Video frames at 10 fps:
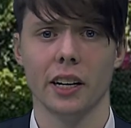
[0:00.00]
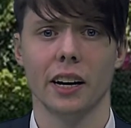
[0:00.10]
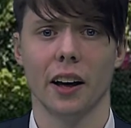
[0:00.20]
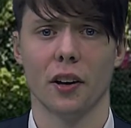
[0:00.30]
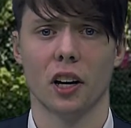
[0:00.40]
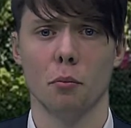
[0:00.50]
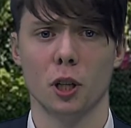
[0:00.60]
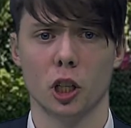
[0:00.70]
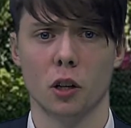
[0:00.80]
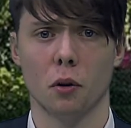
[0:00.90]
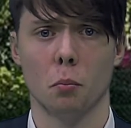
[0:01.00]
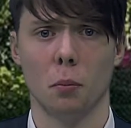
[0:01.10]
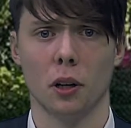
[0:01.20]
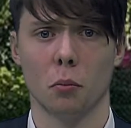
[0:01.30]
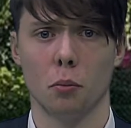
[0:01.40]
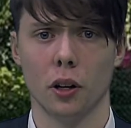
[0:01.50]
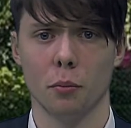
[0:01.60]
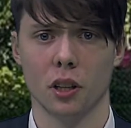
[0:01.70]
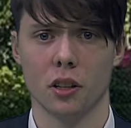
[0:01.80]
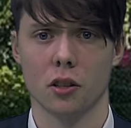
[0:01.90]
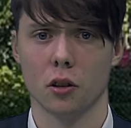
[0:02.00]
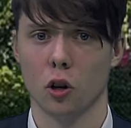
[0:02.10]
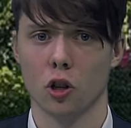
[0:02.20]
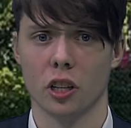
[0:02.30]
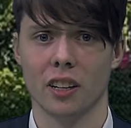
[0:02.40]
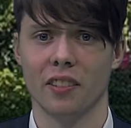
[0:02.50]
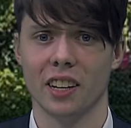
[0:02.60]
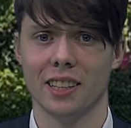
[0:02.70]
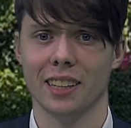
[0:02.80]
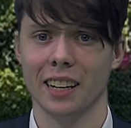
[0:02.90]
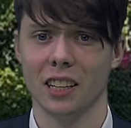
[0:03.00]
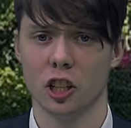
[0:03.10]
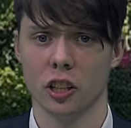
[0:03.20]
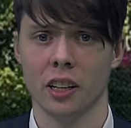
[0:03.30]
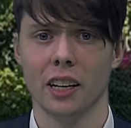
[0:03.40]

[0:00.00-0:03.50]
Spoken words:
and the Commissioner for Public Appointments launched an investigation